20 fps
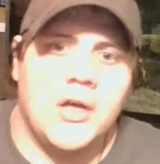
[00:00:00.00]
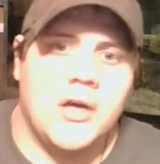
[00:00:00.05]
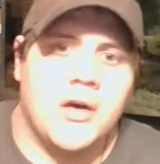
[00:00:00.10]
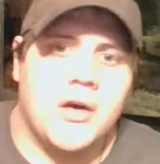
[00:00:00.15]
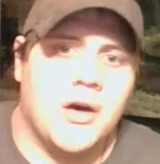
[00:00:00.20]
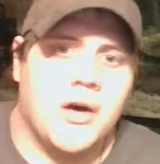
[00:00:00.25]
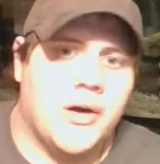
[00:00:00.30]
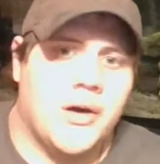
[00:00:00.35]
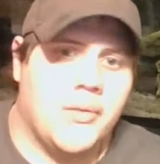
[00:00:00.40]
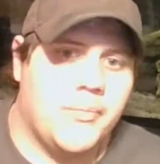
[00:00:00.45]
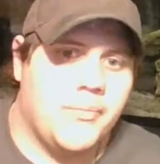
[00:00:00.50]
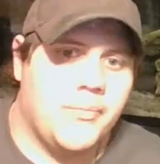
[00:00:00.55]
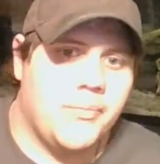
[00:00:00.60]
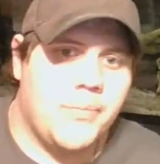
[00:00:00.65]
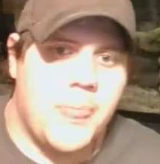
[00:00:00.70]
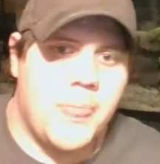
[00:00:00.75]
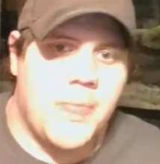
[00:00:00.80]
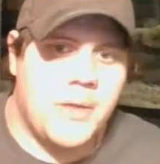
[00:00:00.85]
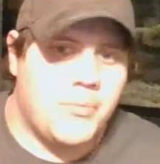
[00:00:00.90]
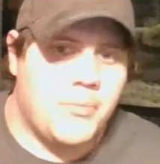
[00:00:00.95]

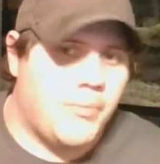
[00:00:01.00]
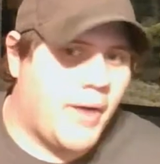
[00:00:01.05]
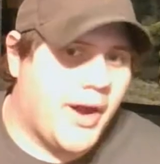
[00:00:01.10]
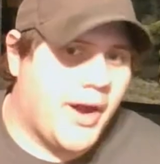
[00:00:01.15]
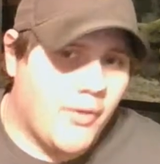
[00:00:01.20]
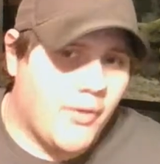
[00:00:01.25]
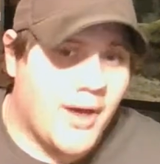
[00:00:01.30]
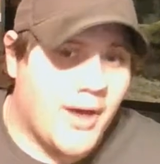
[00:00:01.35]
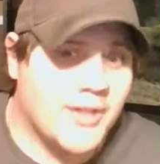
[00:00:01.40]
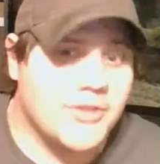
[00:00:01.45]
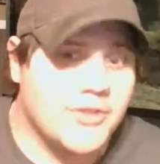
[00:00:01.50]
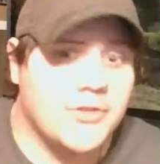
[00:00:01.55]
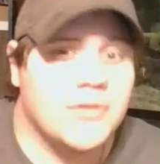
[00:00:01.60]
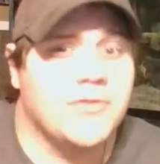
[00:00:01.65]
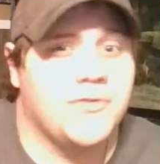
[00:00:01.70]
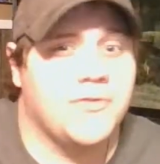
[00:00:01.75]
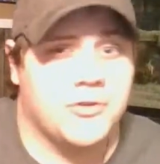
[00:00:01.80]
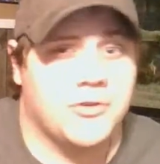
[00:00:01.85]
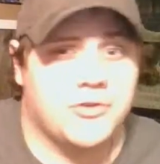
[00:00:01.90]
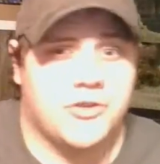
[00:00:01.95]
Your biological
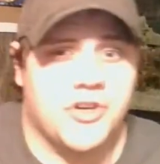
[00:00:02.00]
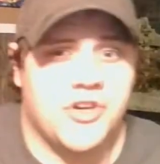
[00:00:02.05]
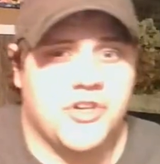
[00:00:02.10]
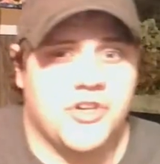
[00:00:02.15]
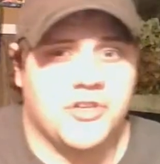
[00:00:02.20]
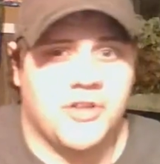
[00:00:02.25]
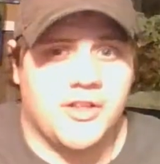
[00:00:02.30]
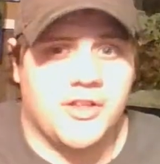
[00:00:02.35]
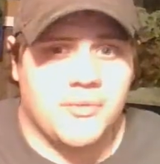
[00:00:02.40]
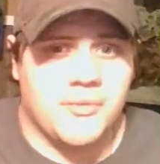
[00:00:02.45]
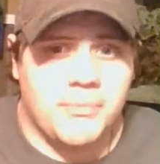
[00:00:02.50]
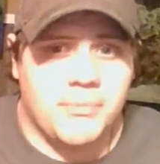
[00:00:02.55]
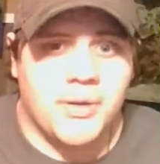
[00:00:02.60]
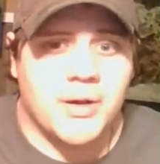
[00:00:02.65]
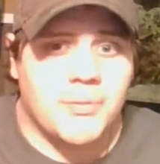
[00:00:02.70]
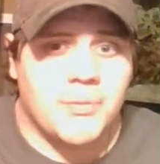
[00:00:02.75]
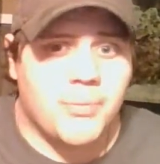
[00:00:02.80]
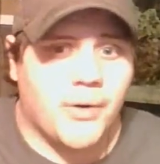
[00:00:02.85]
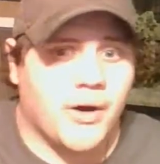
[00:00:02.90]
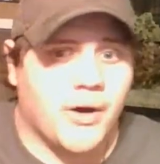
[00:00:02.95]
filtration, that's a
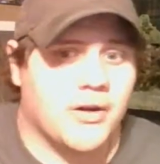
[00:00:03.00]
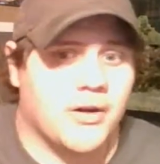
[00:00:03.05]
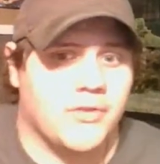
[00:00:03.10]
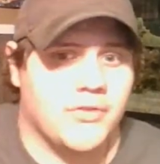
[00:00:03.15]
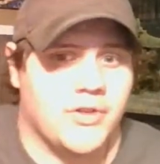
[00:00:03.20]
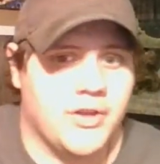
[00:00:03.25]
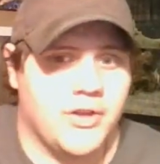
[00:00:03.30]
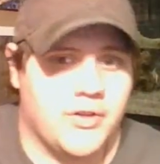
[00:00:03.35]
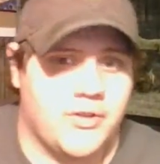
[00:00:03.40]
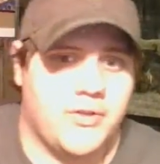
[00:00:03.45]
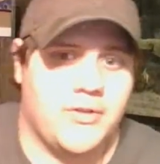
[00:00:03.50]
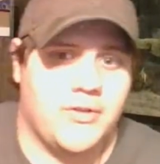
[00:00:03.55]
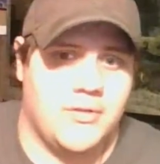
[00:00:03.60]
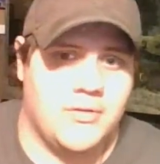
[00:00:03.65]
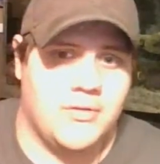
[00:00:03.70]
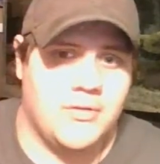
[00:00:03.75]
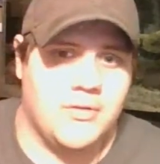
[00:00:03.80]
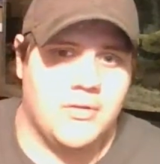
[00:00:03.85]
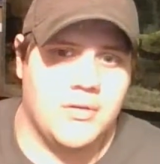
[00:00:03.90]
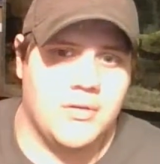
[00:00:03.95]
big part of this.
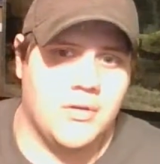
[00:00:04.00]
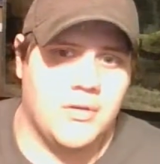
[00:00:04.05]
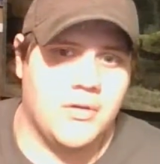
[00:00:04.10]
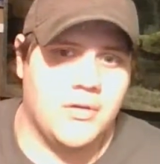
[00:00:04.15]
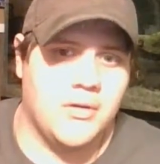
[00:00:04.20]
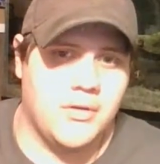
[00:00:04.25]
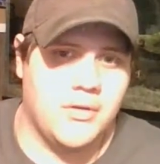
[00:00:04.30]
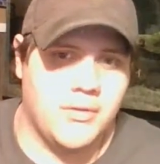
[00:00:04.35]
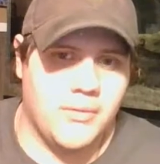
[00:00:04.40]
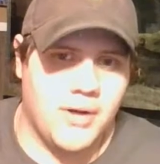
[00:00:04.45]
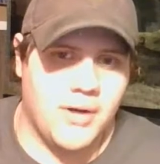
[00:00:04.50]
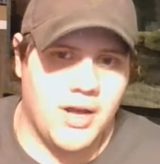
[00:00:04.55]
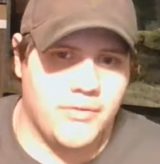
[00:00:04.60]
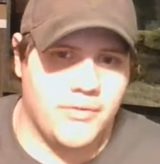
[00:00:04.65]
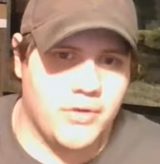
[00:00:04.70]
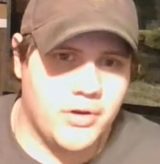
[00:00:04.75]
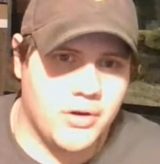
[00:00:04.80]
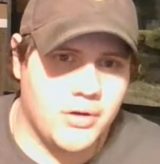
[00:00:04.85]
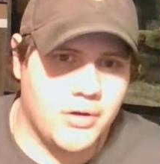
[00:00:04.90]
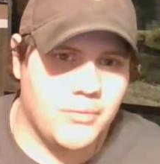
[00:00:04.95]
You know, you want to have a
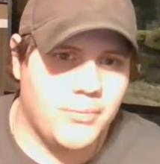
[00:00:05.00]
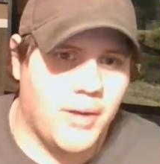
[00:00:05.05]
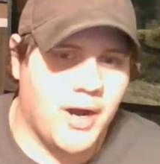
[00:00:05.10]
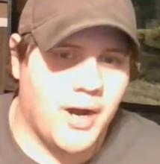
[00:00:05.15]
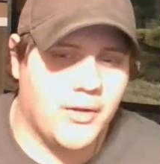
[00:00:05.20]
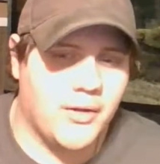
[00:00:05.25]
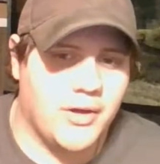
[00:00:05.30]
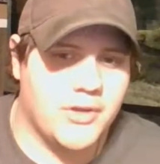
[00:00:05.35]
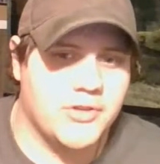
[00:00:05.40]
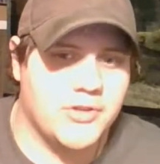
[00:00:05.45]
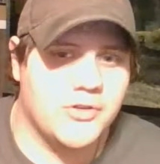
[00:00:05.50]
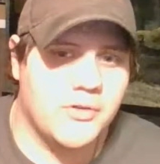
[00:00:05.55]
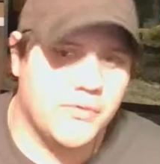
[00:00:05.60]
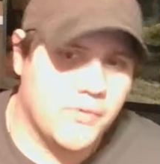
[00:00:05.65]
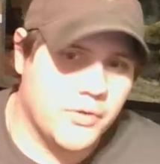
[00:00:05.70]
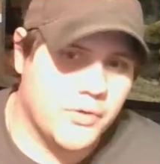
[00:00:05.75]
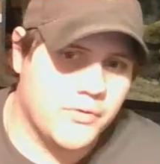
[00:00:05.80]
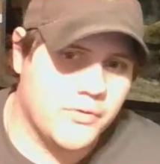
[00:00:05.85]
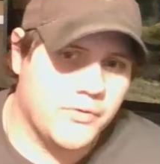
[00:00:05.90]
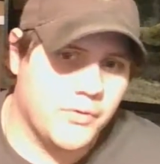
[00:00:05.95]
good biological
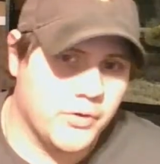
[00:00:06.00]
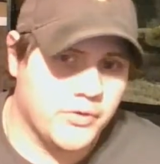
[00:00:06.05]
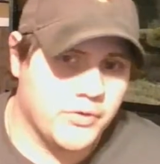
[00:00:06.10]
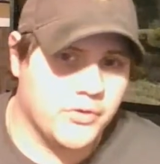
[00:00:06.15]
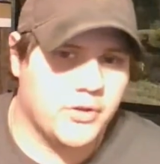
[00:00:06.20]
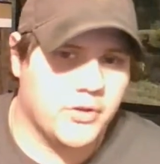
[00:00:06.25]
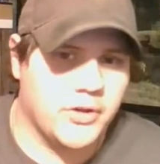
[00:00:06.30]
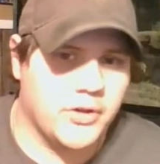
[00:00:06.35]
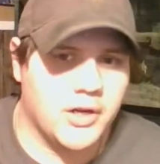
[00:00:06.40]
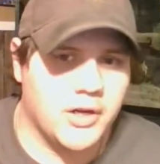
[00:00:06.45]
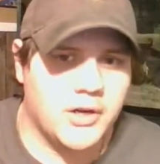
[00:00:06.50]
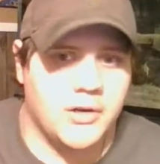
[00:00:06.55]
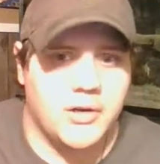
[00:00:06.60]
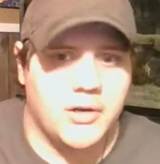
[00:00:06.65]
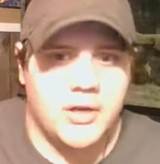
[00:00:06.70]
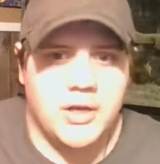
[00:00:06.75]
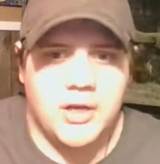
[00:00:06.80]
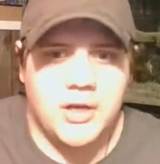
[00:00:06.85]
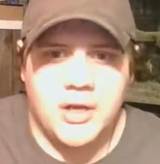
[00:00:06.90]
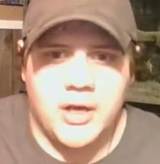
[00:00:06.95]
filter in there,
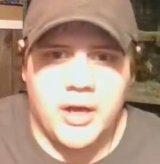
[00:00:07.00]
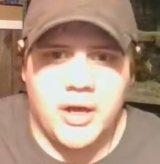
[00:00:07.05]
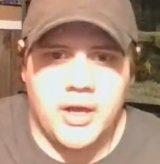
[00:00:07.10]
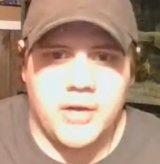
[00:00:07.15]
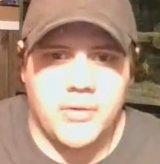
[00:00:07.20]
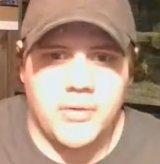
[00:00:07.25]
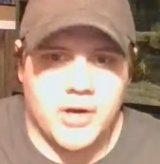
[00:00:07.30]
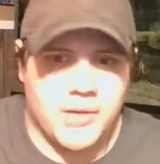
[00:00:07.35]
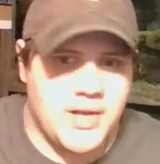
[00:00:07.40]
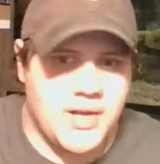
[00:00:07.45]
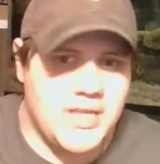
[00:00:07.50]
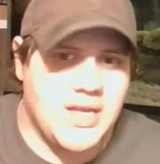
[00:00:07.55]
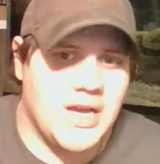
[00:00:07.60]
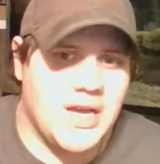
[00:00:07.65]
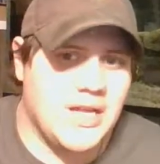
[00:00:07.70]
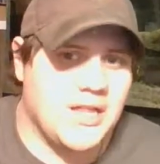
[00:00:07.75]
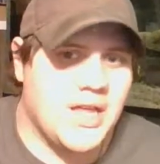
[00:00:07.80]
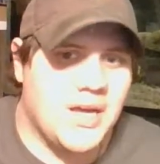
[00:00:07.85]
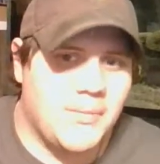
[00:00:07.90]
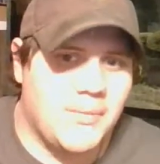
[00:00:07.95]
and you want to
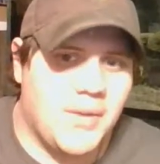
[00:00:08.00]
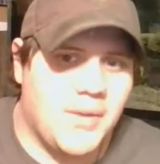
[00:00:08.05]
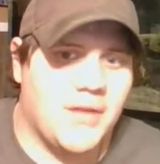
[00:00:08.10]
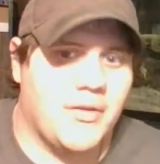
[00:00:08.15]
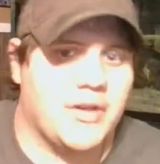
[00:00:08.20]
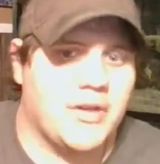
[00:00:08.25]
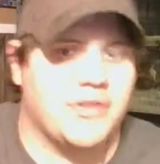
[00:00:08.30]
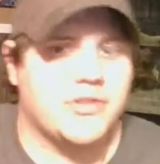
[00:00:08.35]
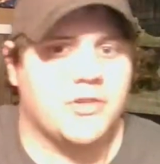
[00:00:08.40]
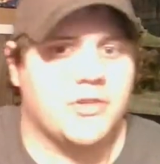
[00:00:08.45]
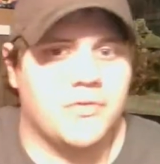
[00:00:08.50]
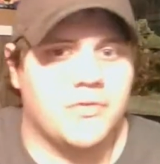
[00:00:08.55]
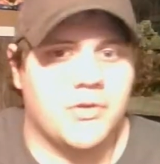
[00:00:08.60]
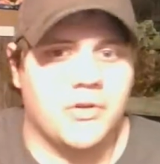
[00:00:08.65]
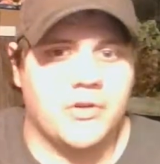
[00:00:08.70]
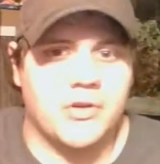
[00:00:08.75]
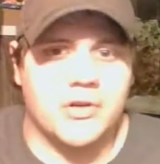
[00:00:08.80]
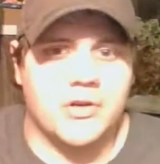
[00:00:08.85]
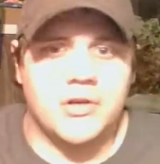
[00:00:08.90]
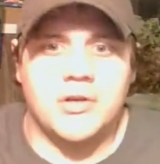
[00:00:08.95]
maintain that biological
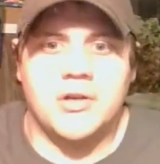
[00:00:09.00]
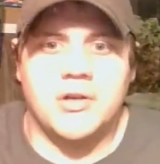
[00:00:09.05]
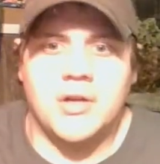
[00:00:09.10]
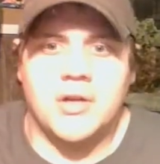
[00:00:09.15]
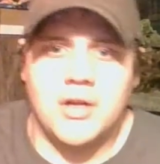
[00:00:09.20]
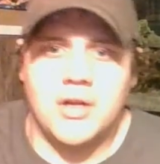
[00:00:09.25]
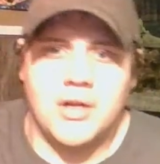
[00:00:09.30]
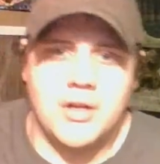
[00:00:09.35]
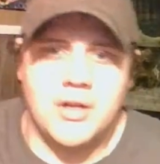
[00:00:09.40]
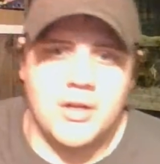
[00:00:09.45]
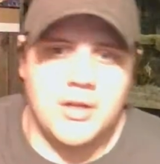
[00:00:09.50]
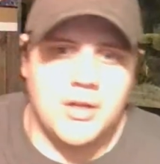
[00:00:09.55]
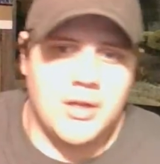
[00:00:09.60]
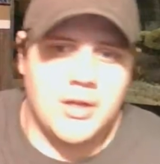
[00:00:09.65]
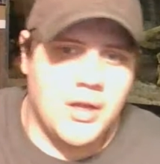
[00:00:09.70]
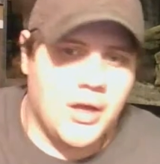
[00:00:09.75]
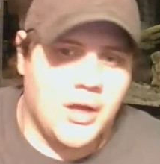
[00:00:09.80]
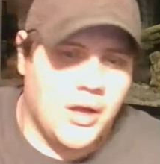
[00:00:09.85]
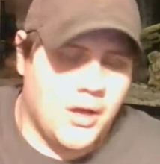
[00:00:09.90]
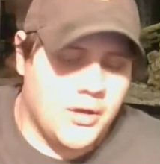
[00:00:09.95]
filter.
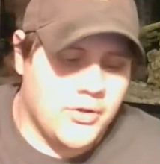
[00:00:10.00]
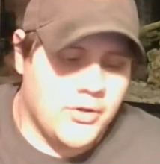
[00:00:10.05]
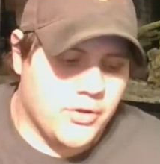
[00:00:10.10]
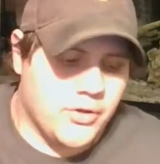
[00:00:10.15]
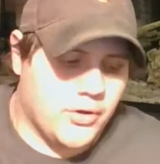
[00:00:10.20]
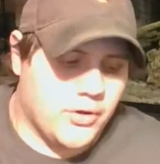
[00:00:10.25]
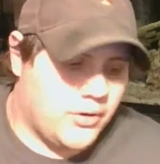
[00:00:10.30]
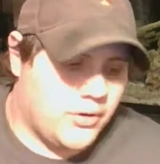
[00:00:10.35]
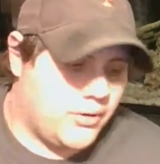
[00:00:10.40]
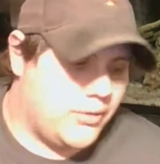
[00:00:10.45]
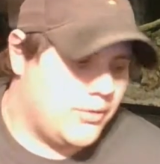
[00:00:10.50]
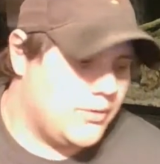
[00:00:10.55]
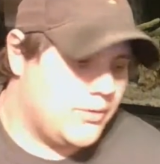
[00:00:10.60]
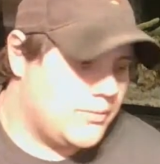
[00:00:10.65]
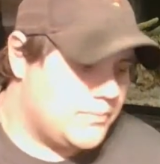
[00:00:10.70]
So,